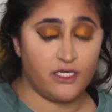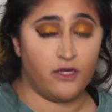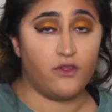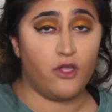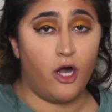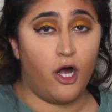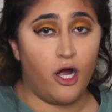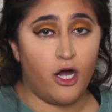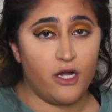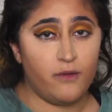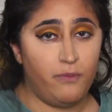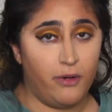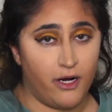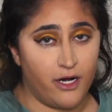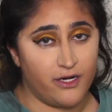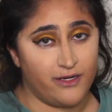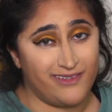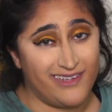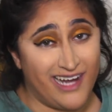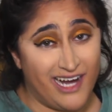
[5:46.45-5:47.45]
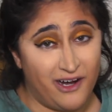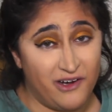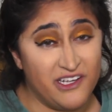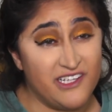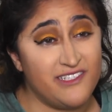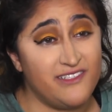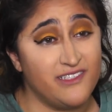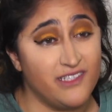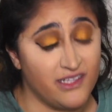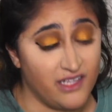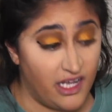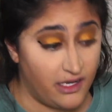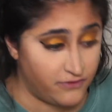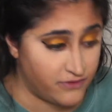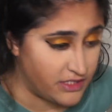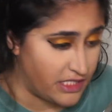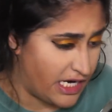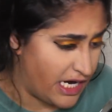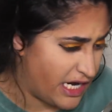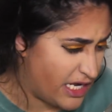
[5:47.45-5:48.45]
So the hard part now is the
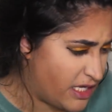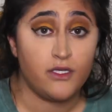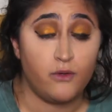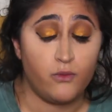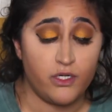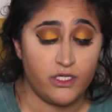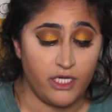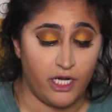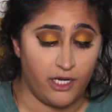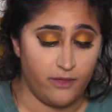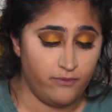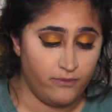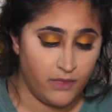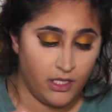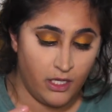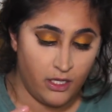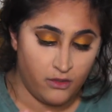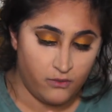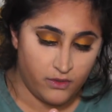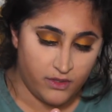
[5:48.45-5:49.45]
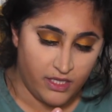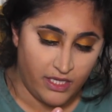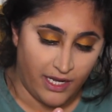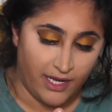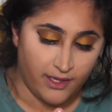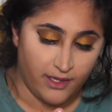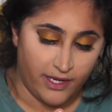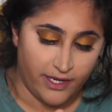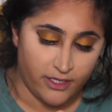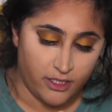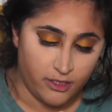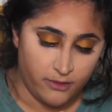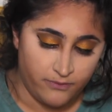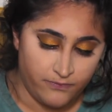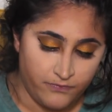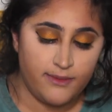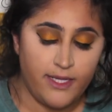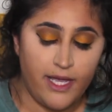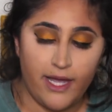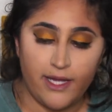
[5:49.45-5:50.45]
left eye. So we're done with the eyeliner.
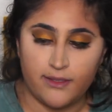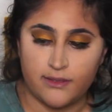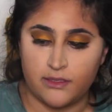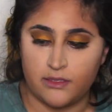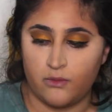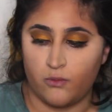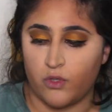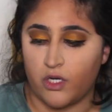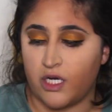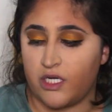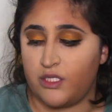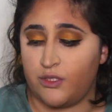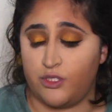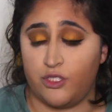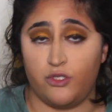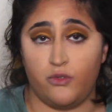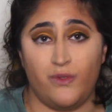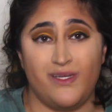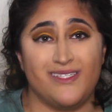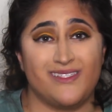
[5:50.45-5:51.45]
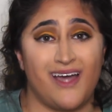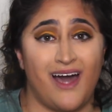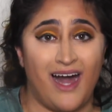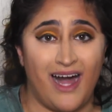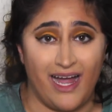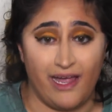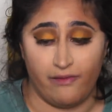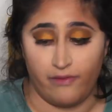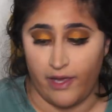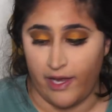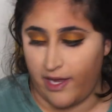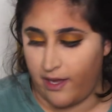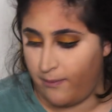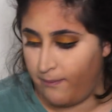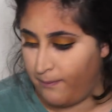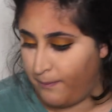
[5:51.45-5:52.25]
Next we're gonna do is highlight.